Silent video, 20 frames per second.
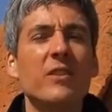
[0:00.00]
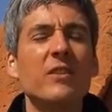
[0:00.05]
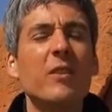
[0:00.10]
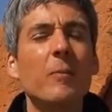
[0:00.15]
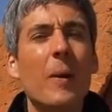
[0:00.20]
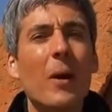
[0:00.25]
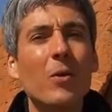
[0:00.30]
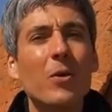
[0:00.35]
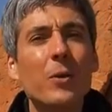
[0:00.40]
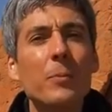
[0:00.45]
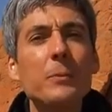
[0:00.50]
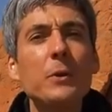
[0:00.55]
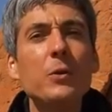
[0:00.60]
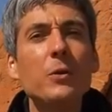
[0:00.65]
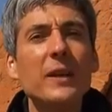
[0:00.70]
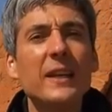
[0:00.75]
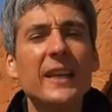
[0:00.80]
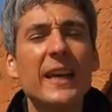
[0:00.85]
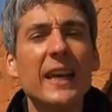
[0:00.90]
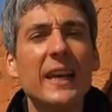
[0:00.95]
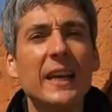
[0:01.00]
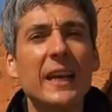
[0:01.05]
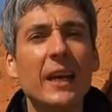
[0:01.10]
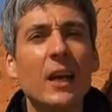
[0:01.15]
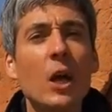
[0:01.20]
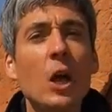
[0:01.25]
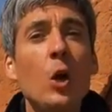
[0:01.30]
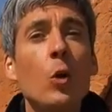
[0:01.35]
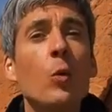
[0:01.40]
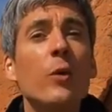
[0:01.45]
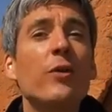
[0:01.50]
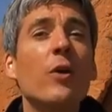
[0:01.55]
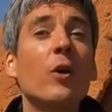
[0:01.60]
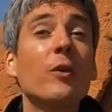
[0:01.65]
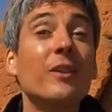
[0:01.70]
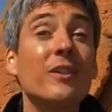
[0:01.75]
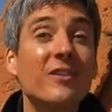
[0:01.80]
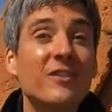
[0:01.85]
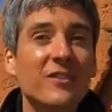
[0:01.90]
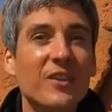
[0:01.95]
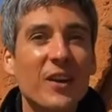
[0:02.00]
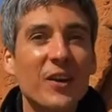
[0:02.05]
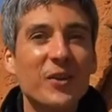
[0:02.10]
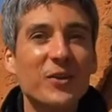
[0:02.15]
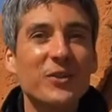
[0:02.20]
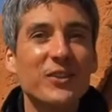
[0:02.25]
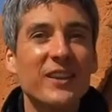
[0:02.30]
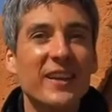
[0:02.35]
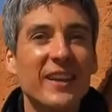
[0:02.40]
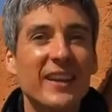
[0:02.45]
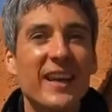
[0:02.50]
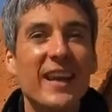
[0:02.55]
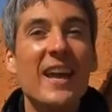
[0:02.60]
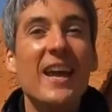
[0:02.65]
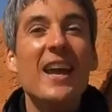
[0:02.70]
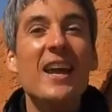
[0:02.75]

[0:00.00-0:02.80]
It's about communicating with all the subtlety